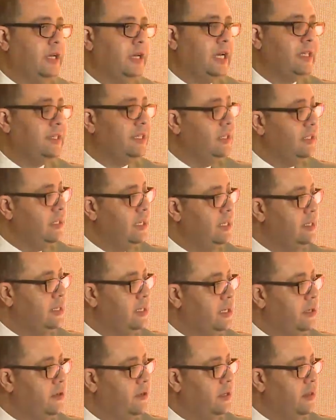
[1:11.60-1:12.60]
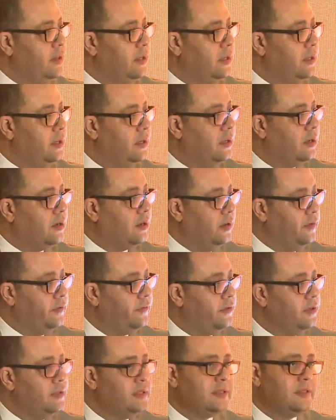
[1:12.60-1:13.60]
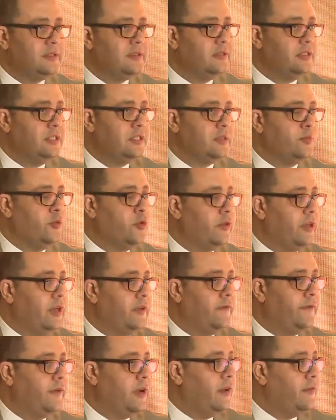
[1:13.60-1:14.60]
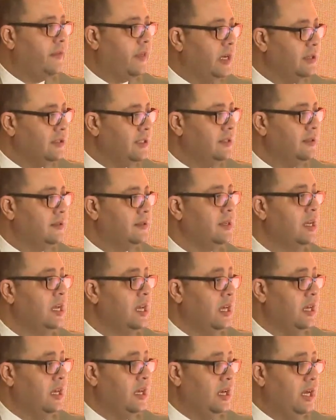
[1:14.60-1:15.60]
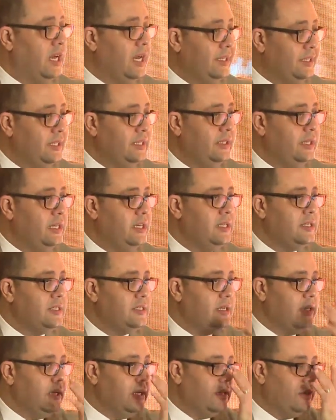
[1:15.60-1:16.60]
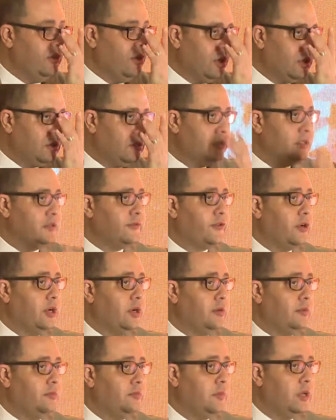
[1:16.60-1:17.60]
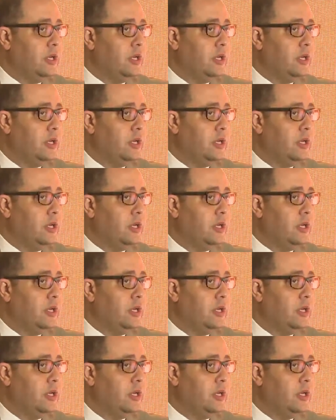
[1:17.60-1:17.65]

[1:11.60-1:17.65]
attendees here in the conference. Mm-hmm. It's more than 5,000 attendees, doctors from